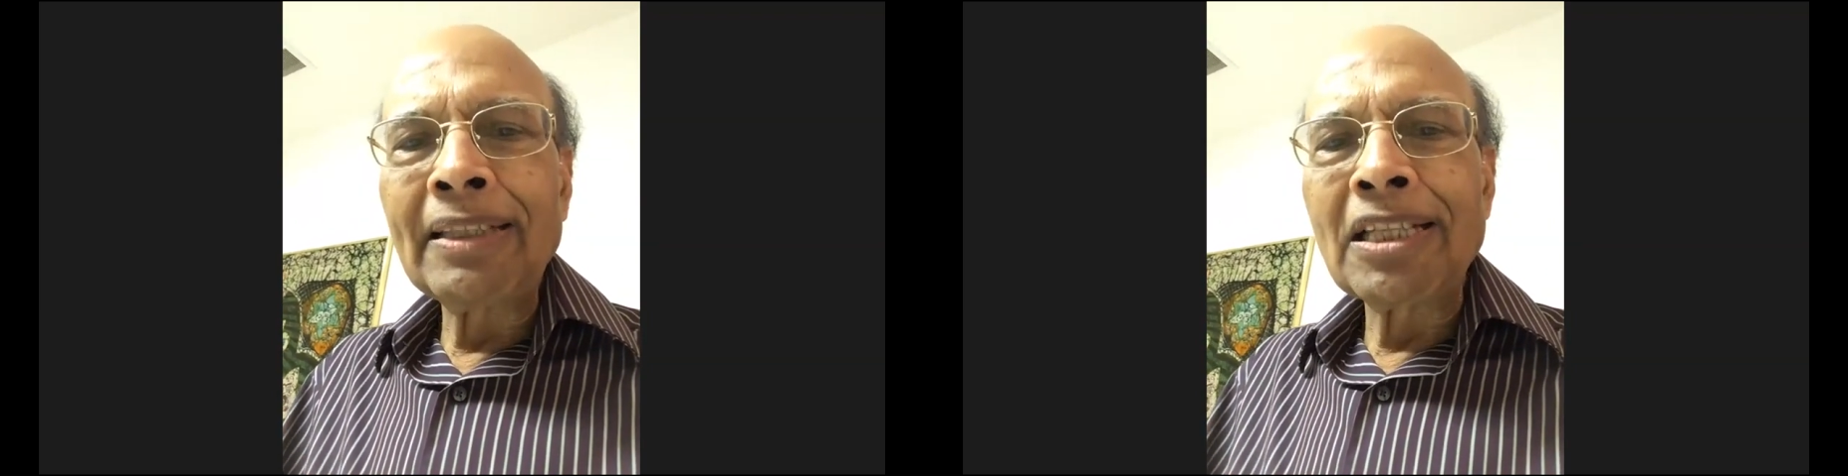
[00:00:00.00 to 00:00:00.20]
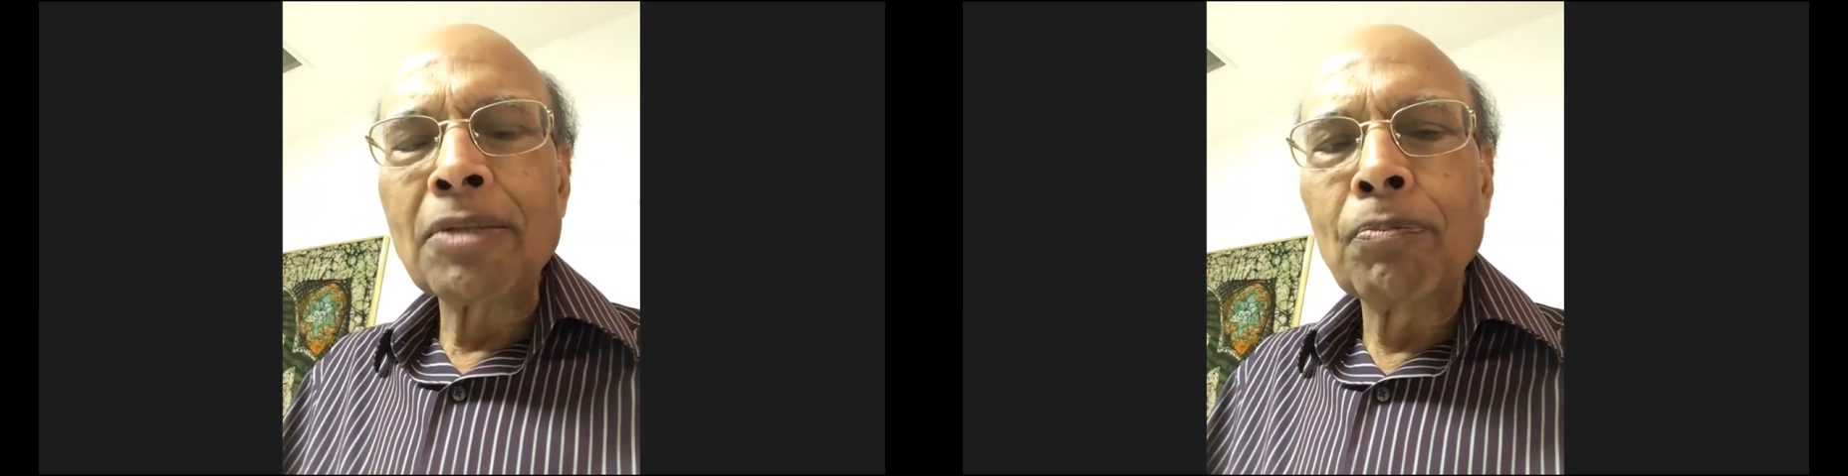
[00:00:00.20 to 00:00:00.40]

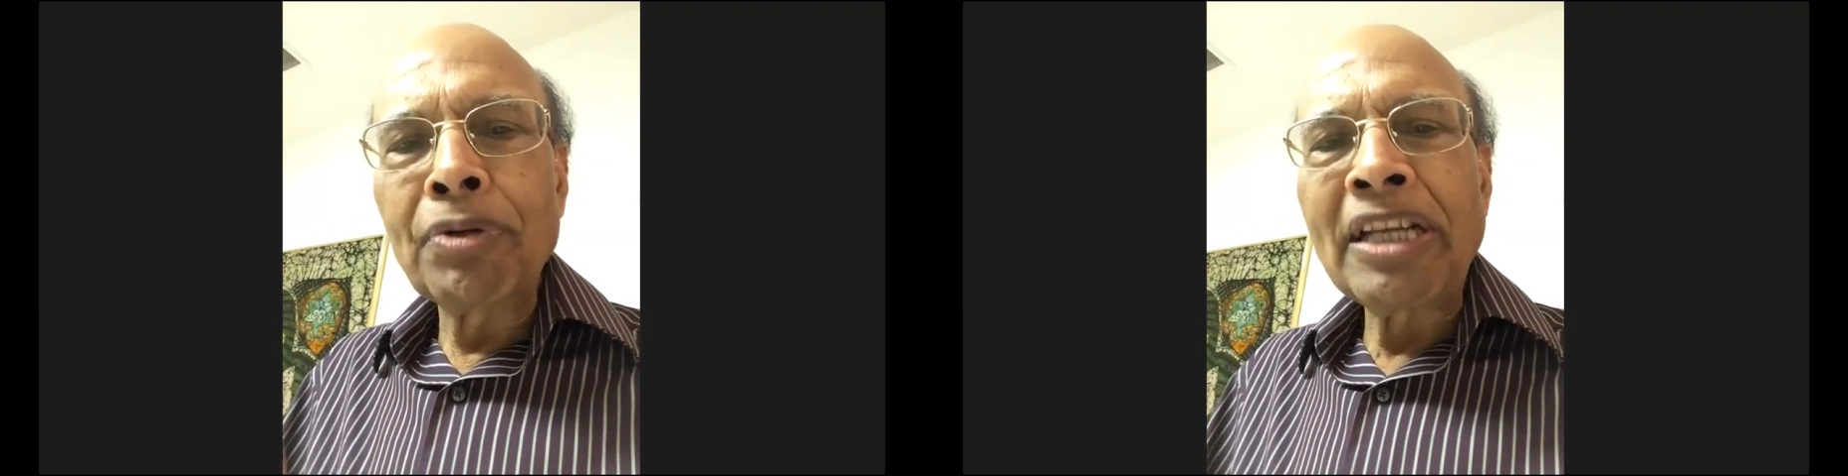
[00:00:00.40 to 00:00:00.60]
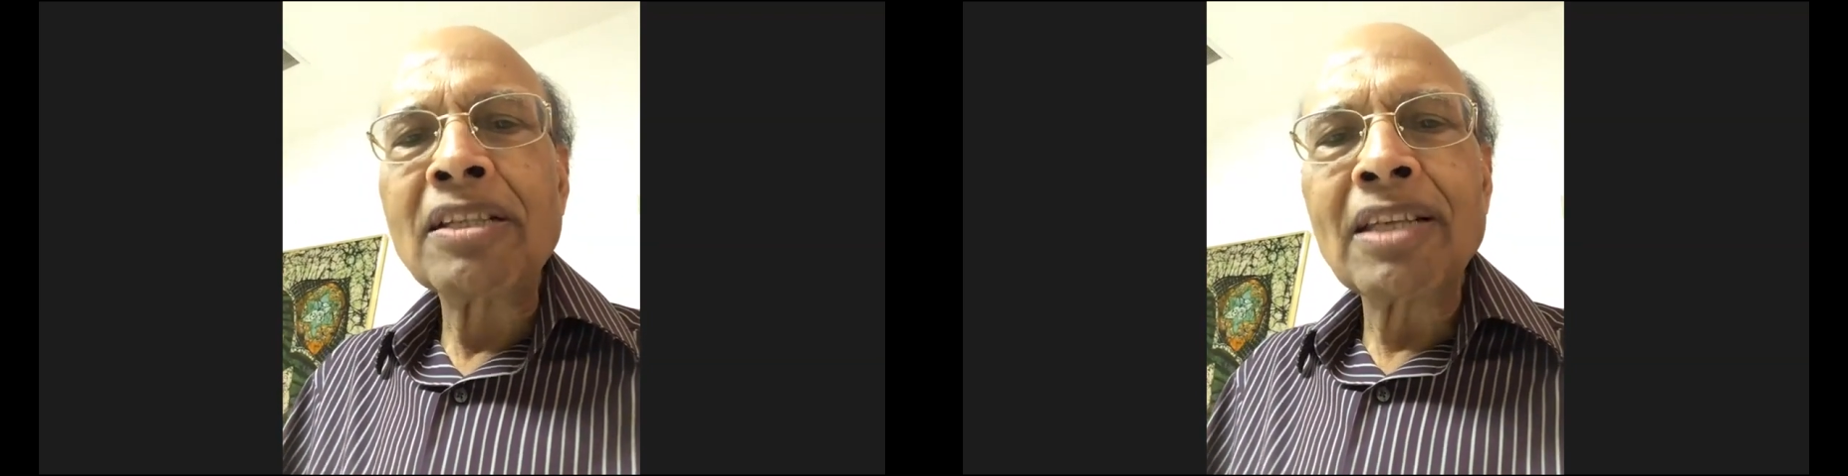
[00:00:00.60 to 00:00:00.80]
this
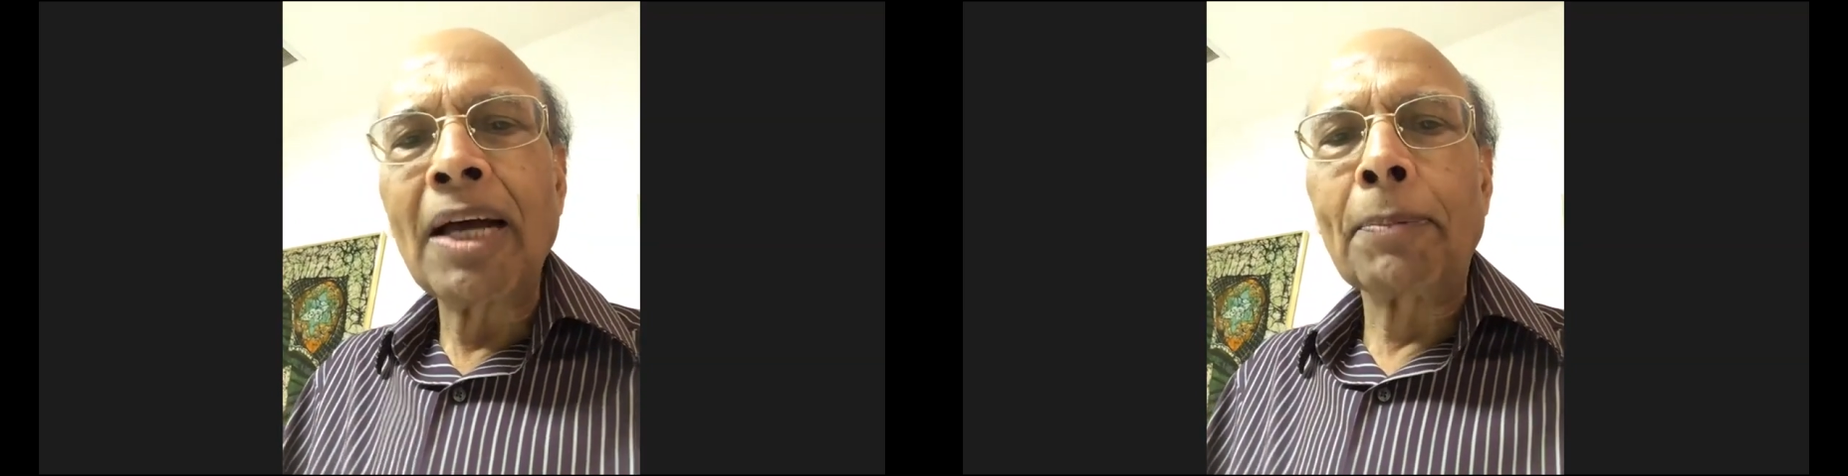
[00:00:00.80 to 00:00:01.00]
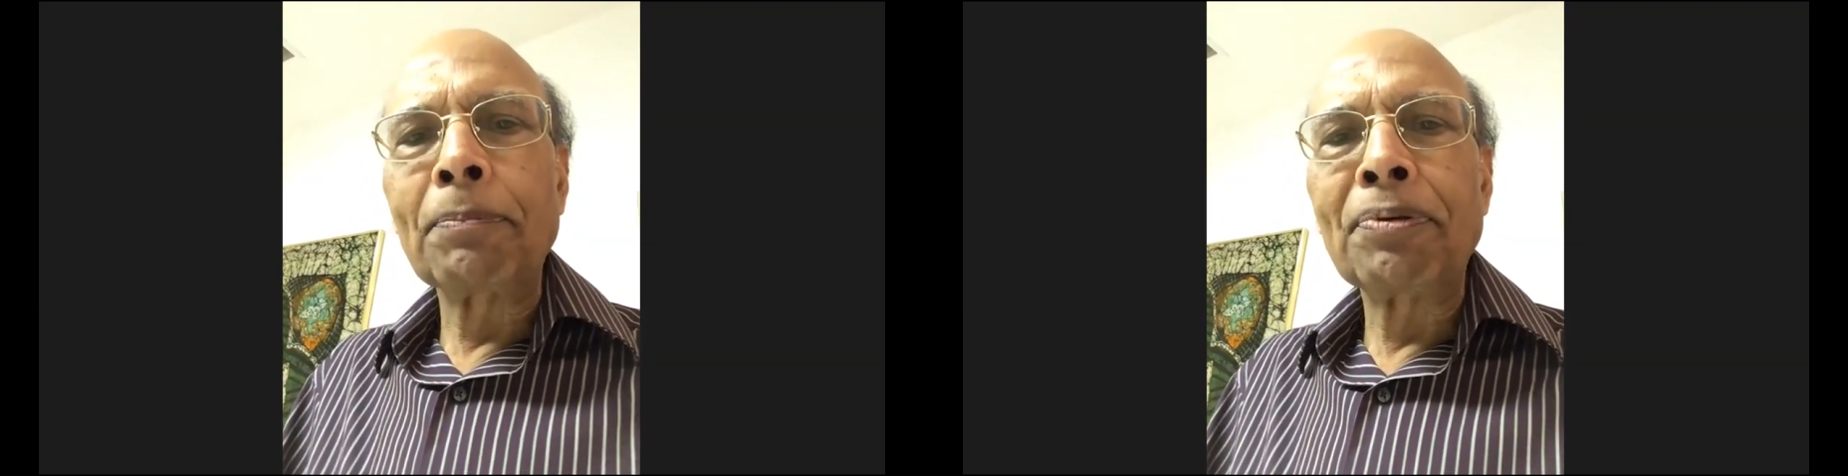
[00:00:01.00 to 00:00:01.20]
brings up